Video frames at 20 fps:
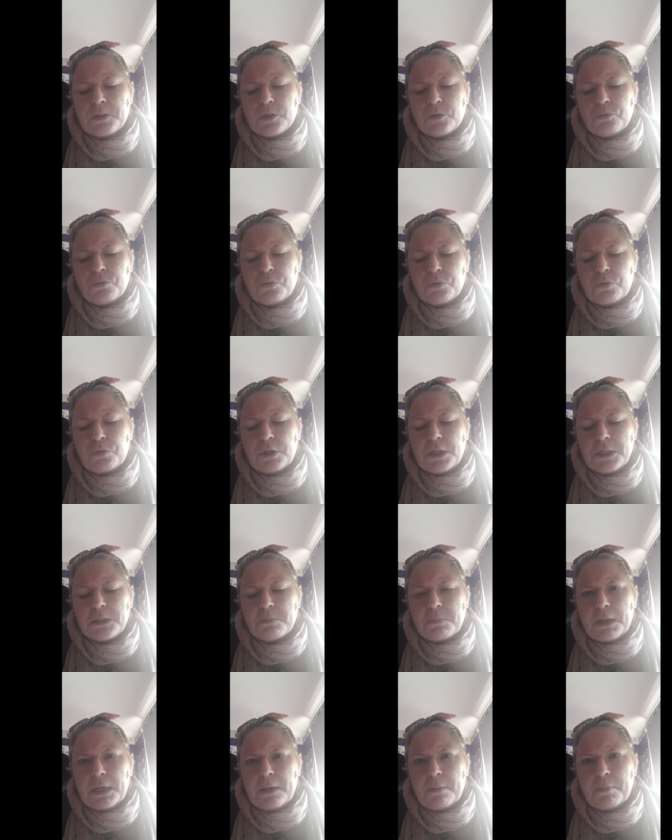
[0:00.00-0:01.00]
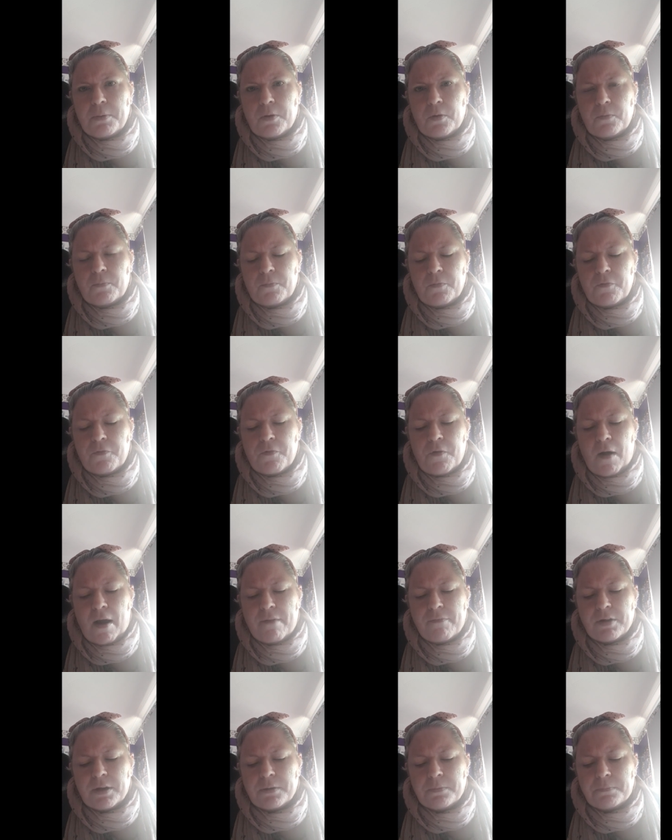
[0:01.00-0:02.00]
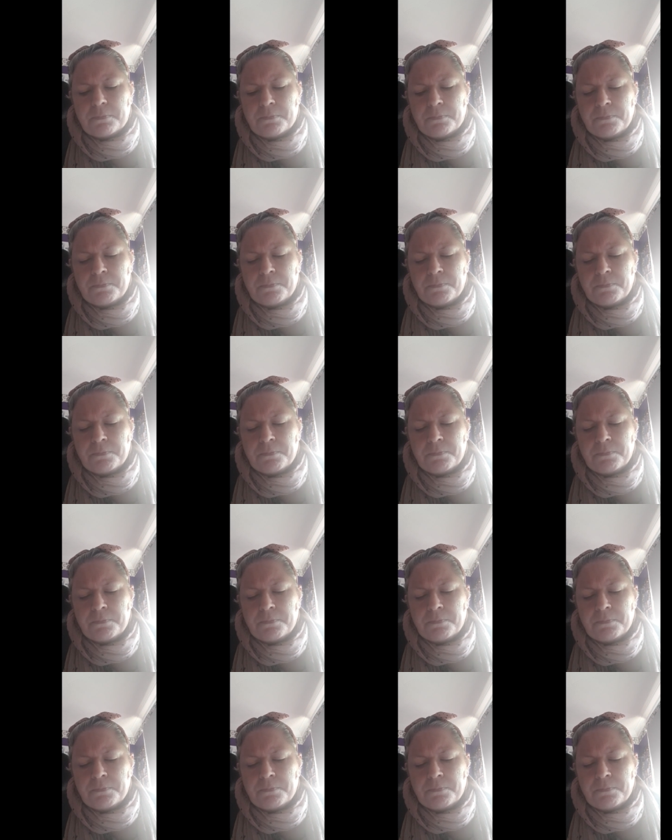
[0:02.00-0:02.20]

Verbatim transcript: to rule his people forever.